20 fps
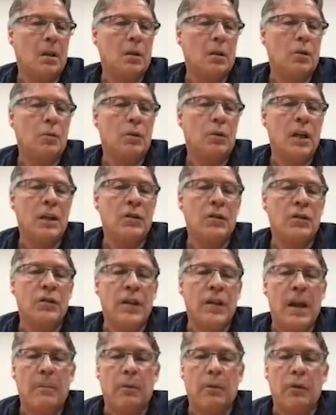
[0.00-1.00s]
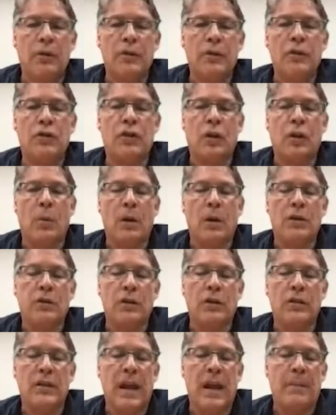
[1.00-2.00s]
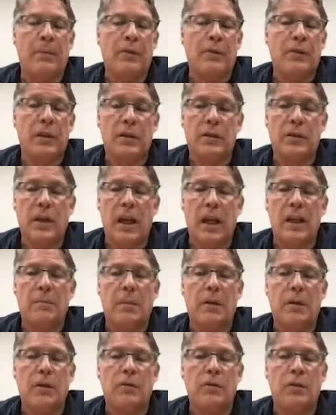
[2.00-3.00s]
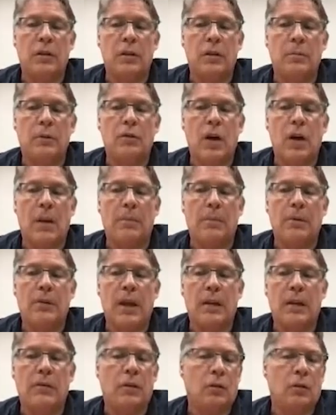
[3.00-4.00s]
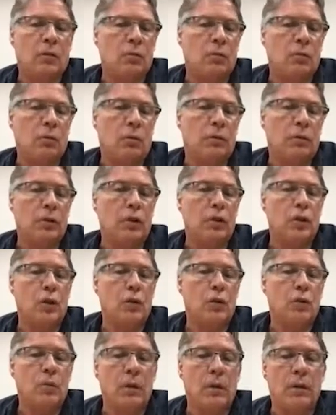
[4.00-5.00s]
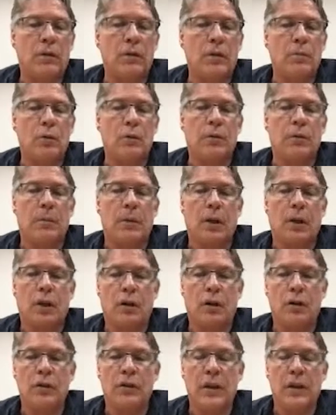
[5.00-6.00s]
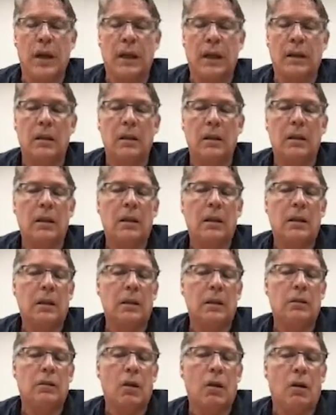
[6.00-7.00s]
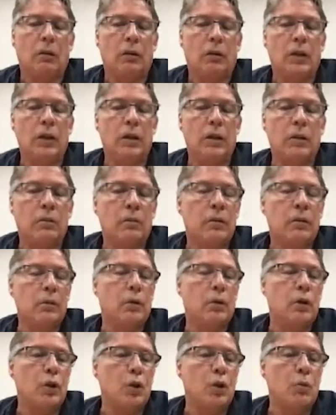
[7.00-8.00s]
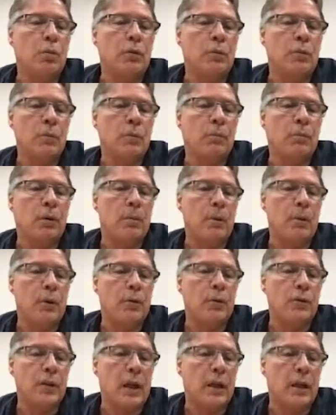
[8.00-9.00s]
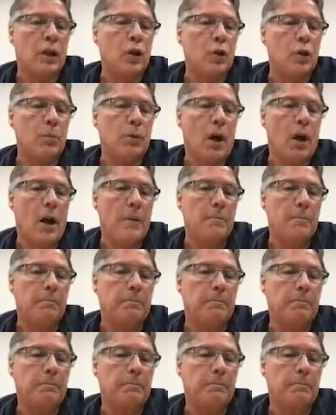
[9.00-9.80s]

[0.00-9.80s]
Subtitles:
The mutation sampler sequentially samples these states by using the Metropolis-Hastings rule to choose whether to move from the current state, here called Q, to a new proposed state Q prime.